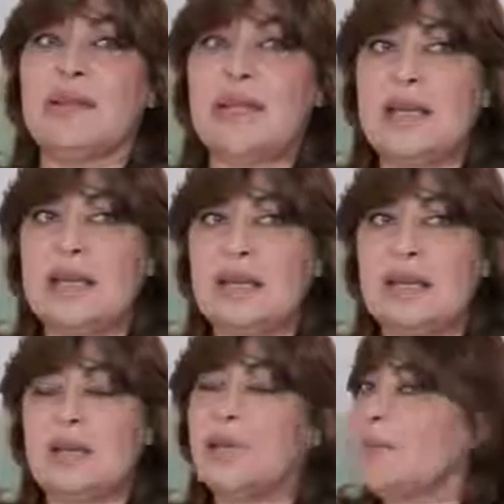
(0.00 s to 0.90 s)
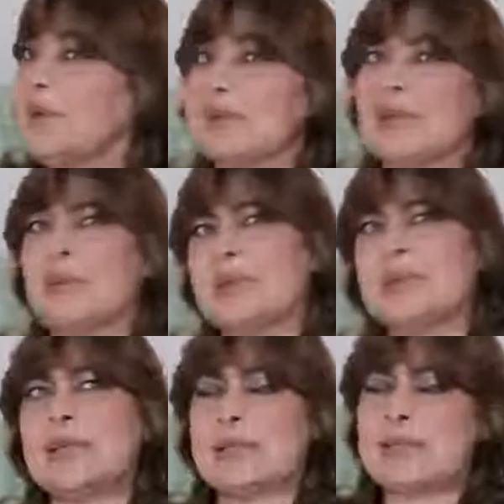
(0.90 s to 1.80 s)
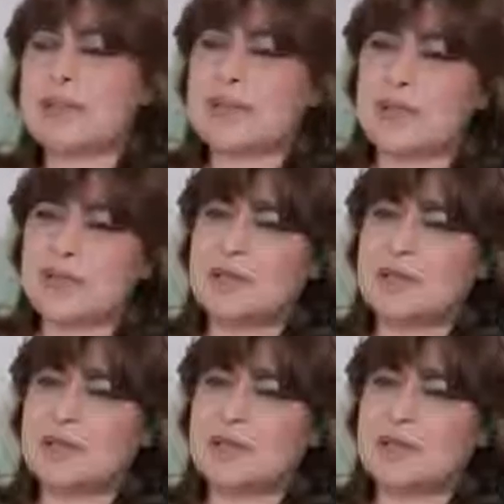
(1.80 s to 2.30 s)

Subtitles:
because there was